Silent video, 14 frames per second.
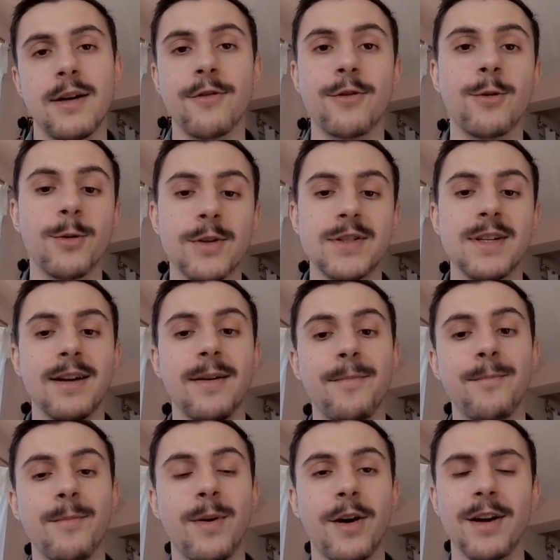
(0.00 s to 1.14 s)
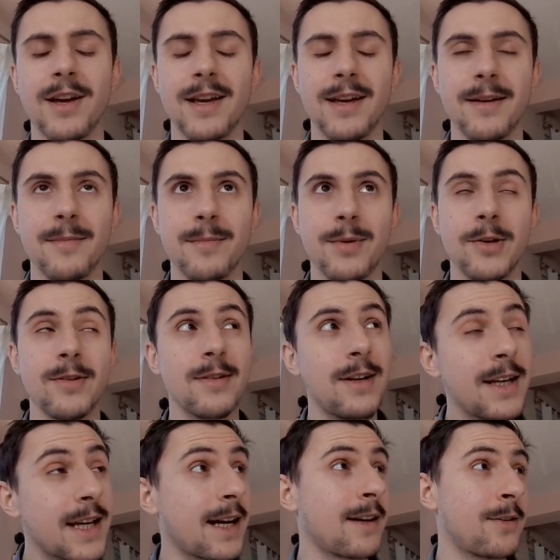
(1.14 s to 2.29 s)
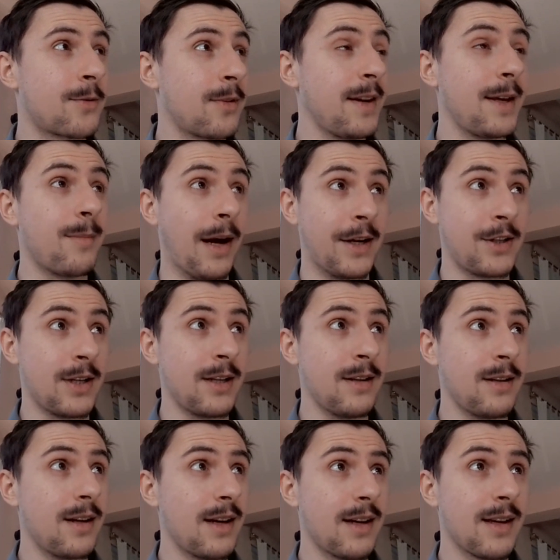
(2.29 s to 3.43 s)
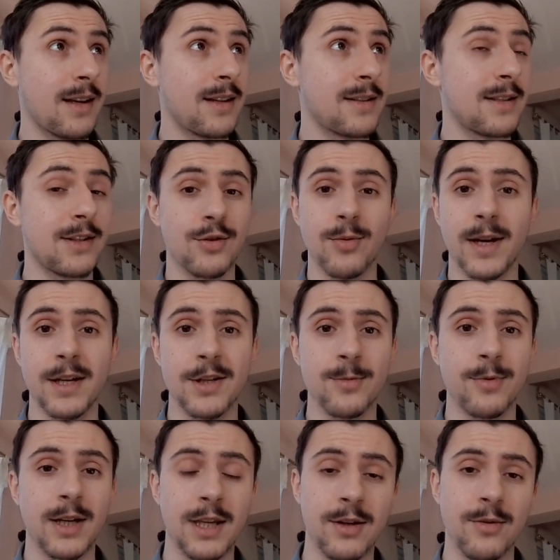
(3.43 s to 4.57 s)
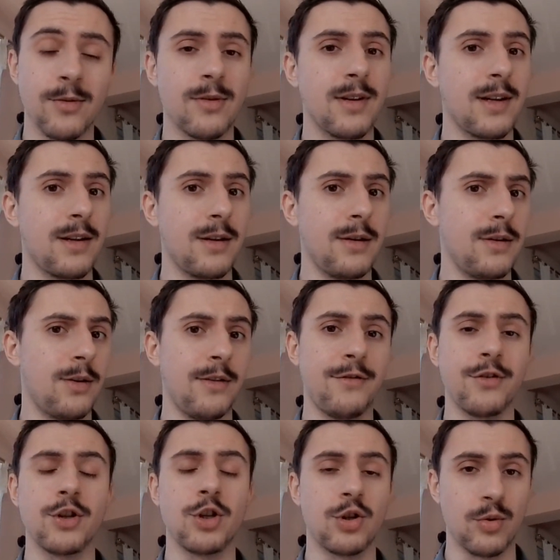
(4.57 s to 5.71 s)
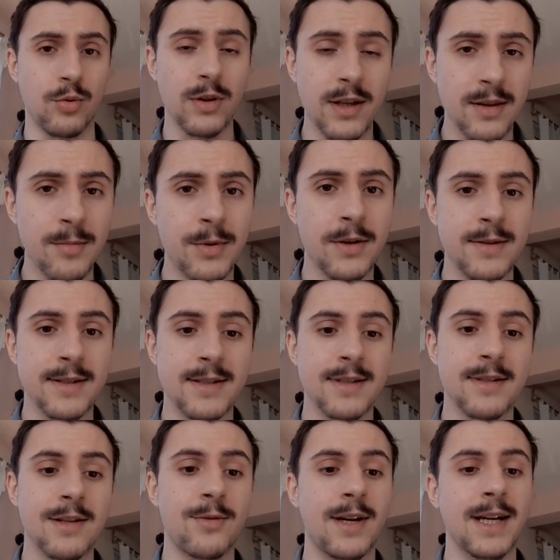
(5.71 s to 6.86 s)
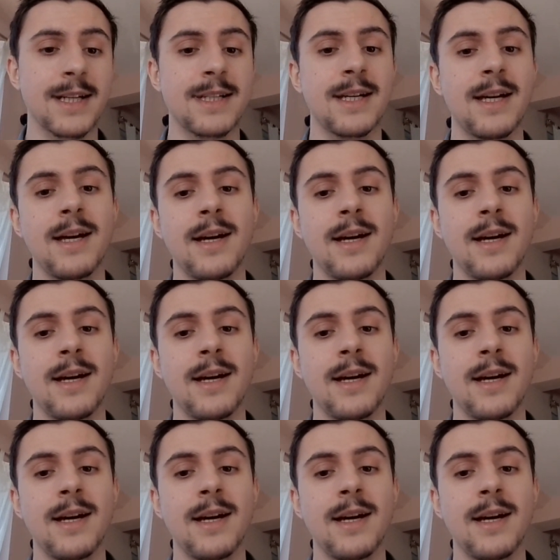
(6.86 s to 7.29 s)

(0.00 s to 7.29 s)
Of course, I personally cannot really imagine a situation where you know for sure that the process is correct.